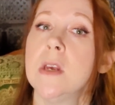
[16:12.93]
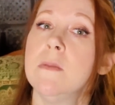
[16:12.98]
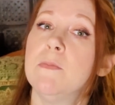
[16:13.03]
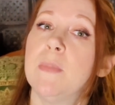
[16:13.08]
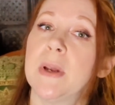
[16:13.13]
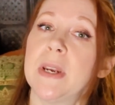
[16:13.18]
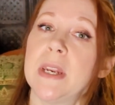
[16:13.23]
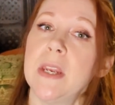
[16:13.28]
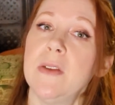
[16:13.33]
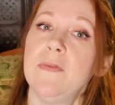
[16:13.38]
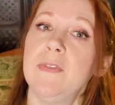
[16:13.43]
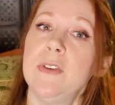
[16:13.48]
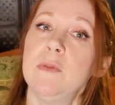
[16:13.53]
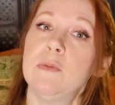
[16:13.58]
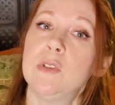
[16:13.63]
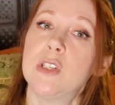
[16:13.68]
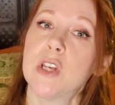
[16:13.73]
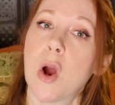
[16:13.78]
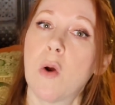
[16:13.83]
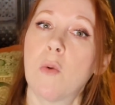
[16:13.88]
But if you
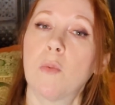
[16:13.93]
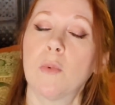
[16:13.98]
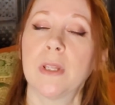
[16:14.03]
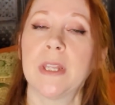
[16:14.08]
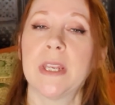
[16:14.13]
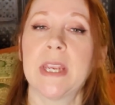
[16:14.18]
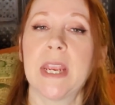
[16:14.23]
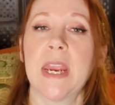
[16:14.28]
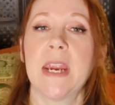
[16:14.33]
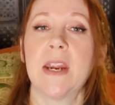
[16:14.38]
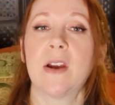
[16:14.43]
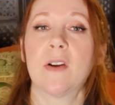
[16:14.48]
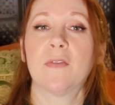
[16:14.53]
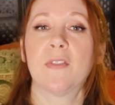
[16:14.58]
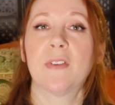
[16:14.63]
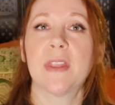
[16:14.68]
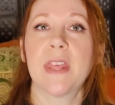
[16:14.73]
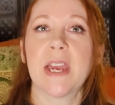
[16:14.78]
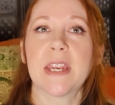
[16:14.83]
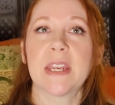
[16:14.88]
don't really care
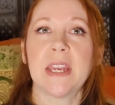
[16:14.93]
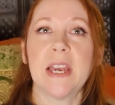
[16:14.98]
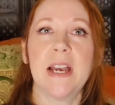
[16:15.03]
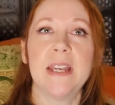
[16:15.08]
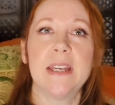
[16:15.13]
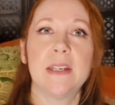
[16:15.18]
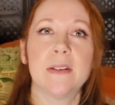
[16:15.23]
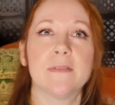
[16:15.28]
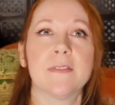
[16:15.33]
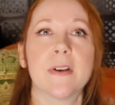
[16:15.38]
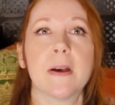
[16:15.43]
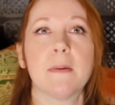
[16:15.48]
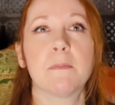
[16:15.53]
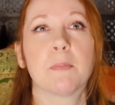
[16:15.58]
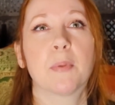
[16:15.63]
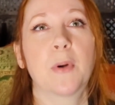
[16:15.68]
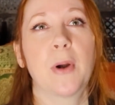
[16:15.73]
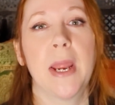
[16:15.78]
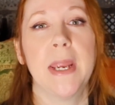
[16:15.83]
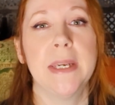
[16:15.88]
for that kind of
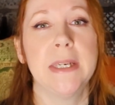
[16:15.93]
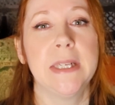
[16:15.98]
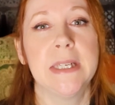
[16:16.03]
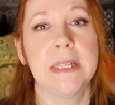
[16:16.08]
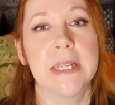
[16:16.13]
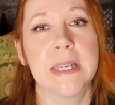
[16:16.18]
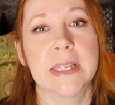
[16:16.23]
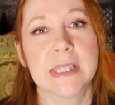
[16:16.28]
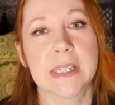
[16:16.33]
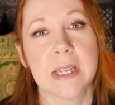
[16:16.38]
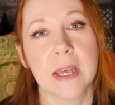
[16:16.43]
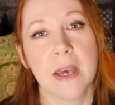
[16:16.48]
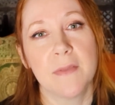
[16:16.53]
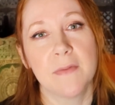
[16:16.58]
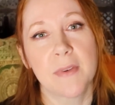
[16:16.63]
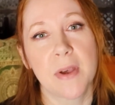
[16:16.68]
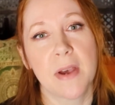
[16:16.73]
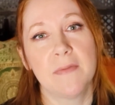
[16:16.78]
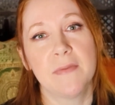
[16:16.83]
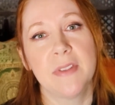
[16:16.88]
brininess
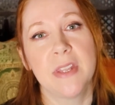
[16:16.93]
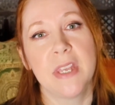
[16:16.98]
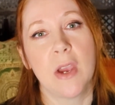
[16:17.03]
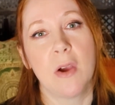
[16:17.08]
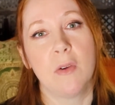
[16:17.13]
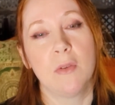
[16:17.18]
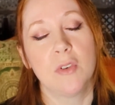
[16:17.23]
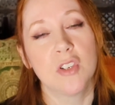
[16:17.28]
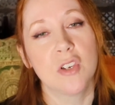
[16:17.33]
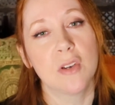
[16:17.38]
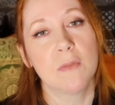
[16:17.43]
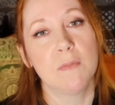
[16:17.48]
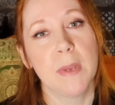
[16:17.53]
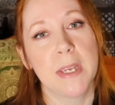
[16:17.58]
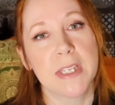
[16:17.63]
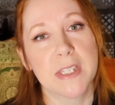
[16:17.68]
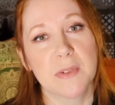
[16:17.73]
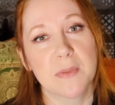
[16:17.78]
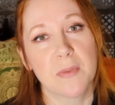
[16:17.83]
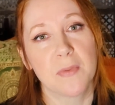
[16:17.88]
of the ocean
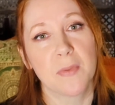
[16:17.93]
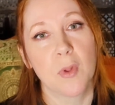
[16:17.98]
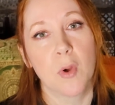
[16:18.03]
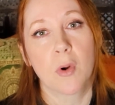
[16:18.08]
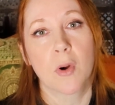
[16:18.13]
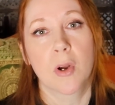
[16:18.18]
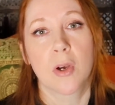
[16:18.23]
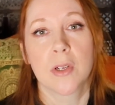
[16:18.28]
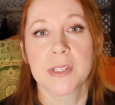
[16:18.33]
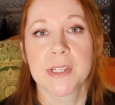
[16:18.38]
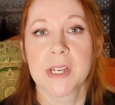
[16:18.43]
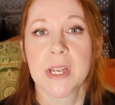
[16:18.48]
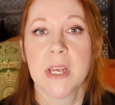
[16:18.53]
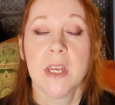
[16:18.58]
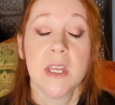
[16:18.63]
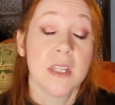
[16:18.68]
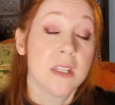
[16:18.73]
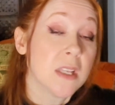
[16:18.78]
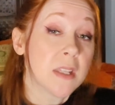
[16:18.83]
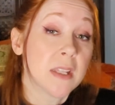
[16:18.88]
mixed with florals,
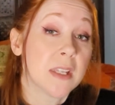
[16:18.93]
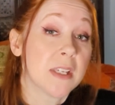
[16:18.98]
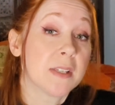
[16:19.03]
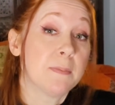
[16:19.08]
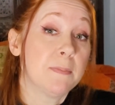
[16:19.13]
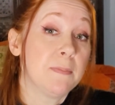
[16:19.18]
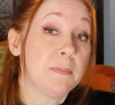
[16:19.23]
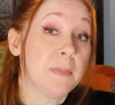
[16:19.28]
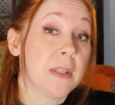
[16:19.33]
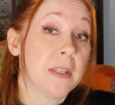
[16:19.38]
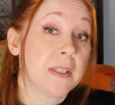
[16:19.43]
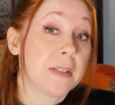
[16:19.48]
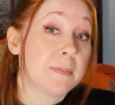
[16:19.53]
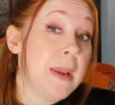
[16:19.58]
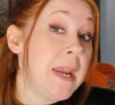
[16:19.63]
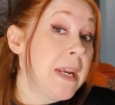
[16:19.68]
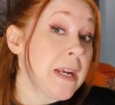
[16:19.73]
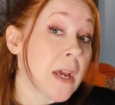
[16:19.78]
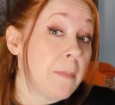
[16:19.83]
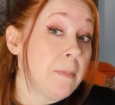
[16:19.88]
then this
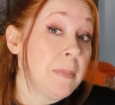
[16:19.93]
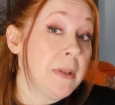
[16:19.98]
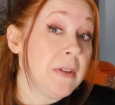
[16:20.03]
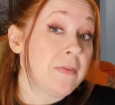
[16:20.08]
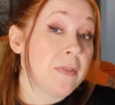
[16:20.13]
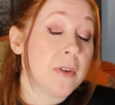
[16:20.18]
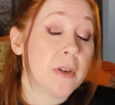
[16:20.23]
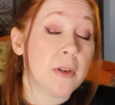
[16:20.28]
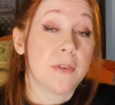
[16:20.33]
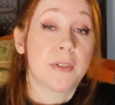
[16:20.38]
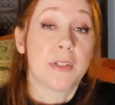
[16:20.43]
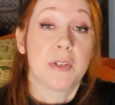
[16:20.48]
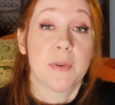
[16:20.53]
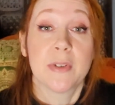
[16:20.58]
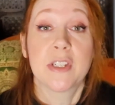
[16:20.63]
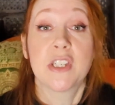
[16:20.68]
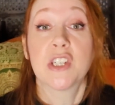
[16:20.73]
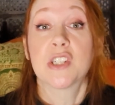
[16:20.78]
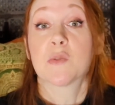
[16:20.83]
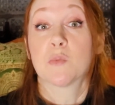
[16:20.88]
may not be for you. So
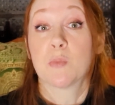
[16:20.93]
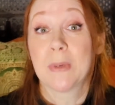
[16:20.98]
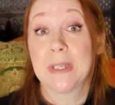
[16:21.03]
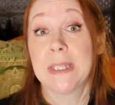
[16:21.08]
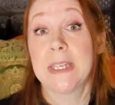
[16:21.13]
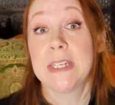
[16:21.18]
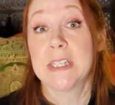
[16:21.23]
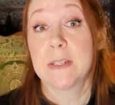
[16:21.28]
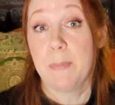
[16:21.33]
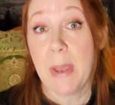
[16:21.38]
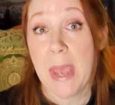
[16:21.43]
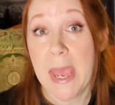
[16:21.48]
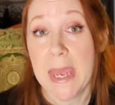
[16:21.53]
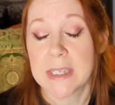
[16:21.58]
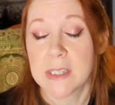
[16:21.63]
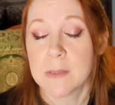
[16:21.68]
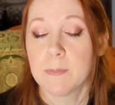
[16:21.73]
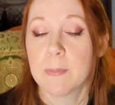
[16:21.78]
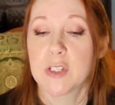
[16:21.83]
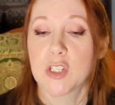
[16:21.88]
it just really
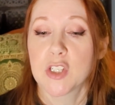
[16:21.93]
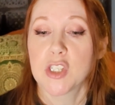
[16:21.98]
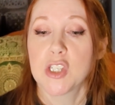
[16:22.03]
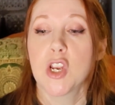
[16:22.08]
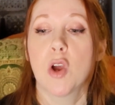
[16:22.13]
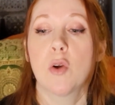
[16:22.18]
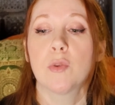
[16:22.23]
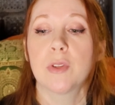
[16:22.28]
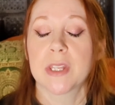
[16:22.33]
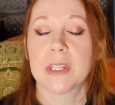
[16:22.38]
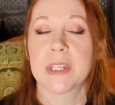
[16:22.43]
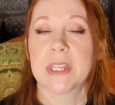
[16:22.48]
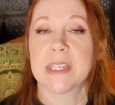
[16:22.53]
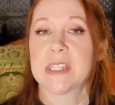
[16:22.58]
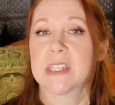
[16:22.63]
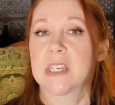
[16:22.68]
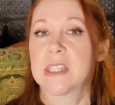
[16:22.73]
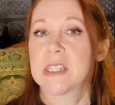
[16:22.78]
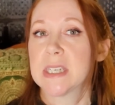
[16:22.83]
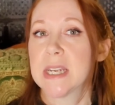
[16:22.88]
depends. But just know that this
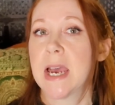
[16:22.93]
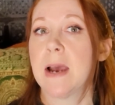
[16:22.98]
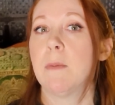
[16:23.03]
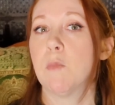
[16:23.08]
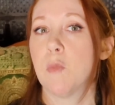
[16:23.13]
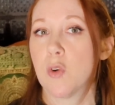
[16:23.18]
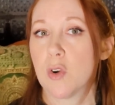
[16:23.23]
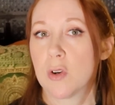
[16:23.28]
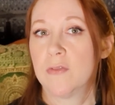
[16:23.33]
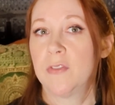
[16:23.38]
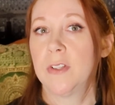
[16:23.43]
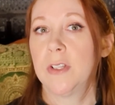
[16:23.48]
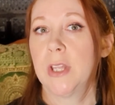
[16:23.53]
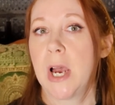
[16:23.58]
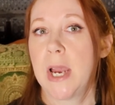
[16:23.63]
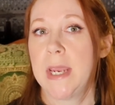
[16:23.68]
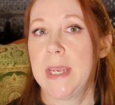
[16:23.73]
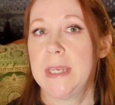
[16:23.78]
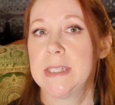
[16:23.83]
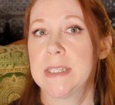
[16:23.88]
does not morph a
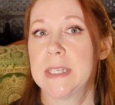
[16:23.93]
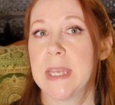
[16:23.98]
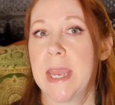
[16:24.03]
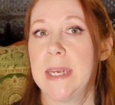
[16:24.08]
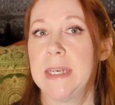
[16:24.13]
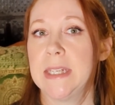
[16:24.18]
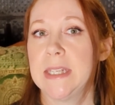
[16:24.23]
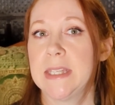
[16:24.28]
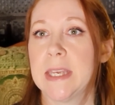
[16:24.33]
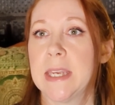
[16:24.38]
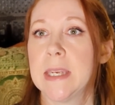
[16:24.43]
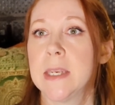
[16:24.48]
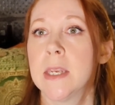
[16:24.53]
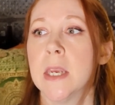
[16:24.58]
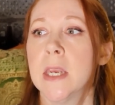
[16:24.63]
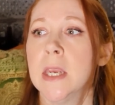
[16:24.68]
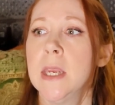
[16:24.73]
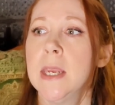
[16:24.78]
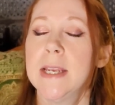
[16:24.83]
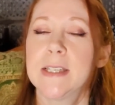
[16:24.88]
lot into anything.
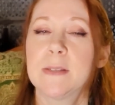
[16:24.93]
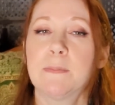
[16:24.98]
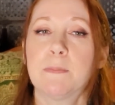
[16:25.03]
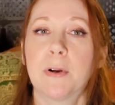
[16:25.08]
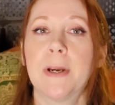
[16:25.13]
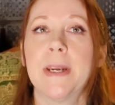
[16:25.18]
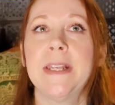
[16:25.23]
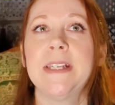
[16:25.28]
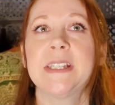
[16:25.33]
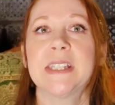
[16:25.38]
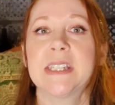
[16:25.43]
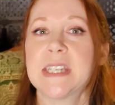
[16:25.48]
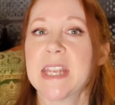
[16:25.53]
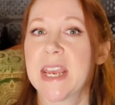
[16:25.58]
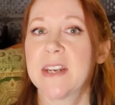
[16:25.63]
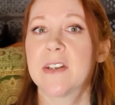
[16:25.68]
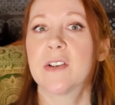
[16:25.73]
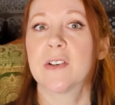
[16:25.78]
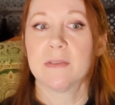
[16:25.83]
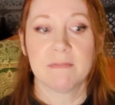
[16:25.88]
It's pretty
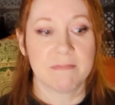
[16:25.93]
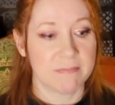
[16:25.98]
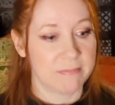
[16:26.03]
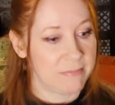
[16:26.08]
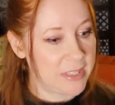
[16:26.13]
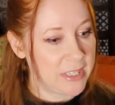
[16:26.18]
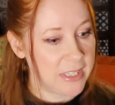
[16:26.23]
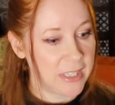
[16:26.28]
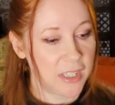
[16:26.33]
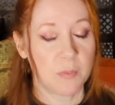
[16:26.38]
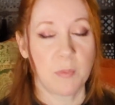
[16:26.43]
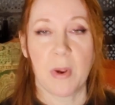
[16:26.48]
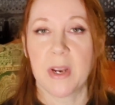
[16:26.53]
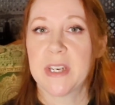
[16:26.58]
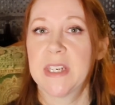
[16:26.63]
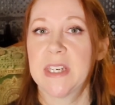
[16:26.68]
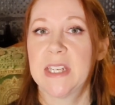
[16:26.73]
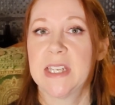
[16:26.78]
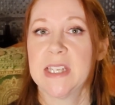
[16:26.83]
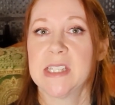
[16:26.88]
standard. This is what
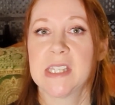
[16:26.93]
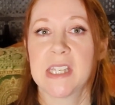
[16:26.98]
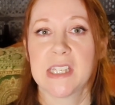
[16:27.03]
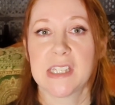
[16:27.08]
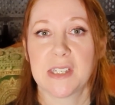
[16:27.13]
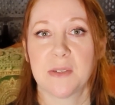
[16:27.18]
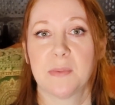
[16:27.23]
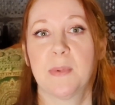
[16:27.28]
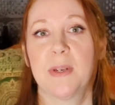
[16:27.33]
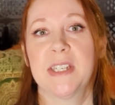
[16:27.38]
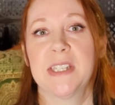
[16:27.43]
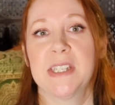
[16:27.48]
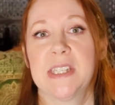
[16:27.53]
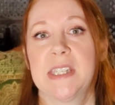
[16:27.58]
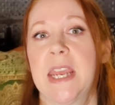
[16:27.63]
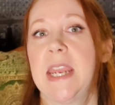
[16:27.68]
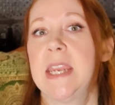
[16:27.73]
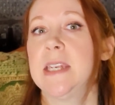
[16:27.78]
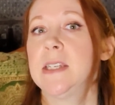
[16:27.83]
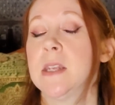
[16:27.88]
it is. This is what it
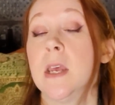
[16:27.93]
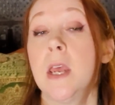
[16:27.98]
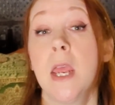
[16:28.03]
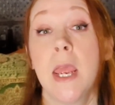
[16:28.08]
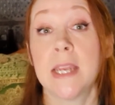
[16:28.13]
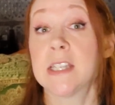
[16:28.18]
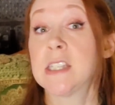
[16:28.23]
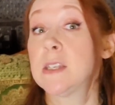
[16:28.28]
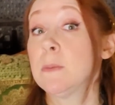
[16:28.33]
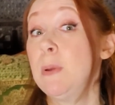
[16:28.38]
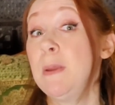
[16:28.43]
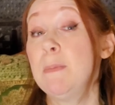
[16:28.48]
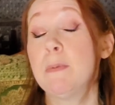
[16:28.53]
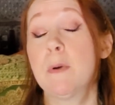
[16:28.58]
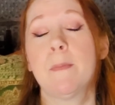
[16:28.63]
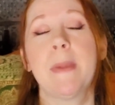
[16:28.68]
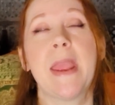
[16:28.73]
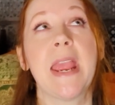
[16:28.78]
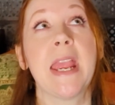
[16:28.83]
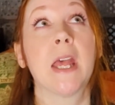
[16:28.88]
stays. And some people
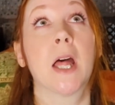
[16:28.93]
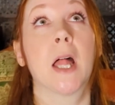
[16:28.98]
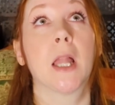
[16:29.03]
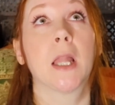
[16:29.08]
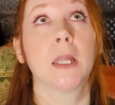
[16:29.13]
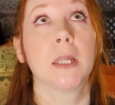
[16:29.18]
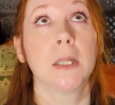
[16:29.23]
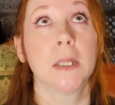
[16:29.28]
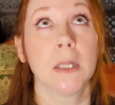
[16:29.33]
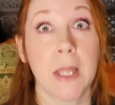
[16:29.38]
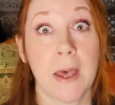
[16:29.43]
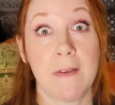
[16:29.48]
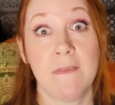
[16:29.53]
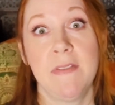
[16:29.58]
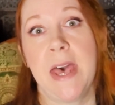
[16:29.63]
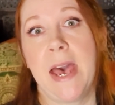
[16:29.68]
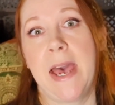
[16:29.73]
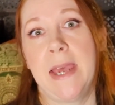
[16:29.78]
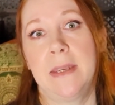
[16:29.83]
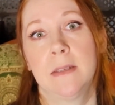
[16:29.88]
may love
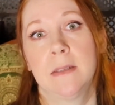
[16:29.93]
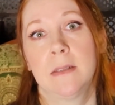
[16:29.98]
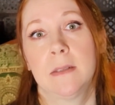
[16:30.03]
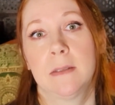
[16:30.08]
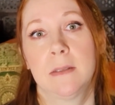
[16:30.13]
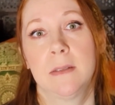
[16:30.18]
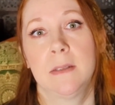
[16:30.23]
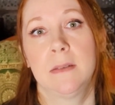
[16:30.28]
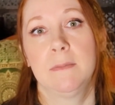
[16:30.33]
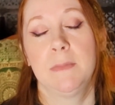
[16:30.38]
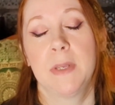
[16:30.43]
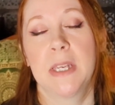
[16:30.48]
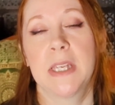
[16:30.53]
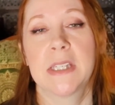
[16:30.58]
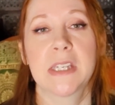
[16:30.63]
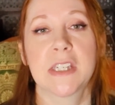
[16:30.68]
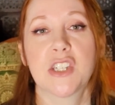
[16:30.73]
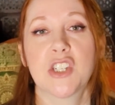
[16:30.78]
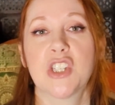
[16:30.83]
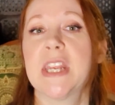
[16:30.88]
that
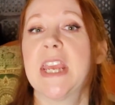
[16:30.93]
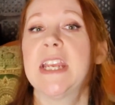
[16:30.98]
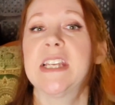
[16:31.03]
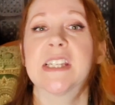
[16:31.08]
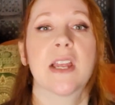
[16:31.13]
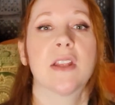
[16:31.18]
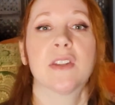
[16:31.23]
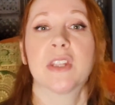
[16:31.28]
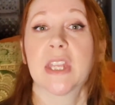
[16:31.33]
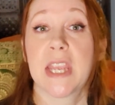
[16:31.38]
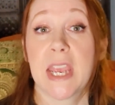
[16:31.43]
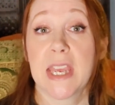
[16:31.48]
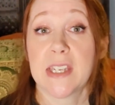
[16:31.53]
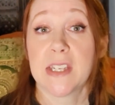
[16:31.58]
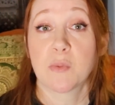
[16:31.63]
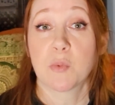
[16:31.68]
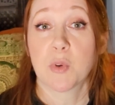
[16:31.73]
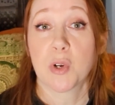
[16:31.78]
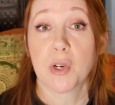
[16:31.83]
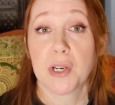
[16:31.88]
because it just takes out the
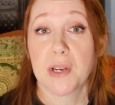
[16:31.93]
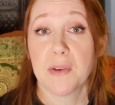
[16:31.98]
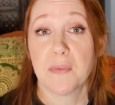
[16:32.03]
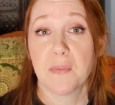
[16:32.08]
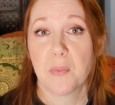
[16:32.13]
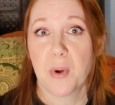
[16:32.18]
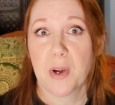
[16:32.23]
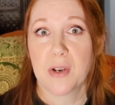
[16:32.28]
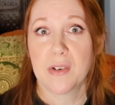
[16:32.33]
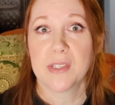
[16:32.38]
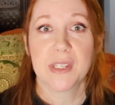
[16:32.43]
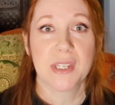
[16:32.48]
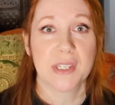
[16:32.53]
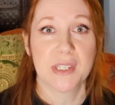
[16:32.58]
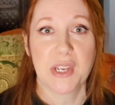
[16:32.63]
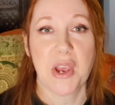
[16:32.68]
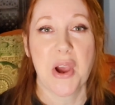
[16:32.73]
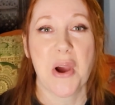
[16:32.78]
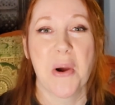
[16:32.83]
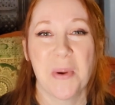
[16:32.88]
guesswork of where is this
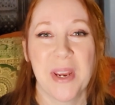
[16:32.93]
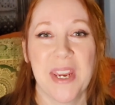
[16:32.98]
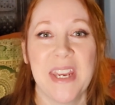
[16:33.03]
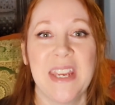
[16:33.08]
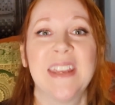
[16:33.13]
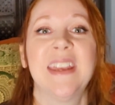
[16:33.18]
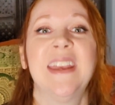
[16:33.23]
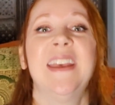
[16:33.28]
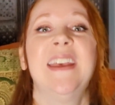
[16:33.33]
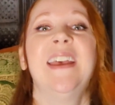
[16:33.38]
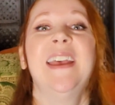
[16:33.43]
going.